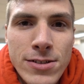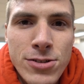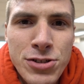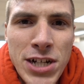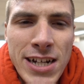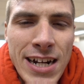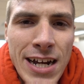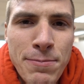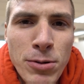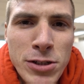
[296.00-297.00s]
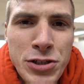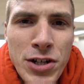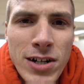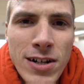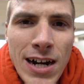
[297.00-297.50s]
So Jake and I pulled the
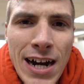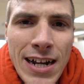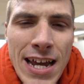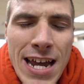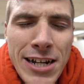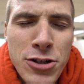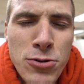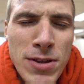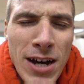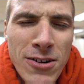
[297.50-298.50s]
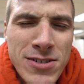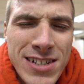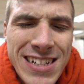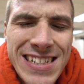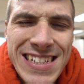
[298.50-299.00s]
trigger on a
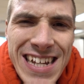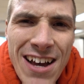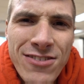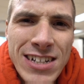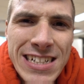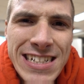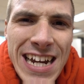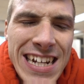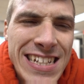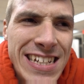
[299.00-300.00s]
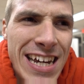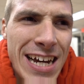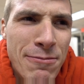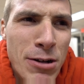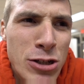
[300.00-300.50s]
2007
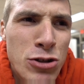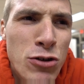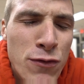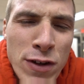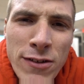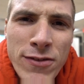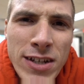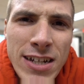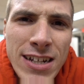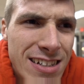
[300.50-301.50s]
KTM 250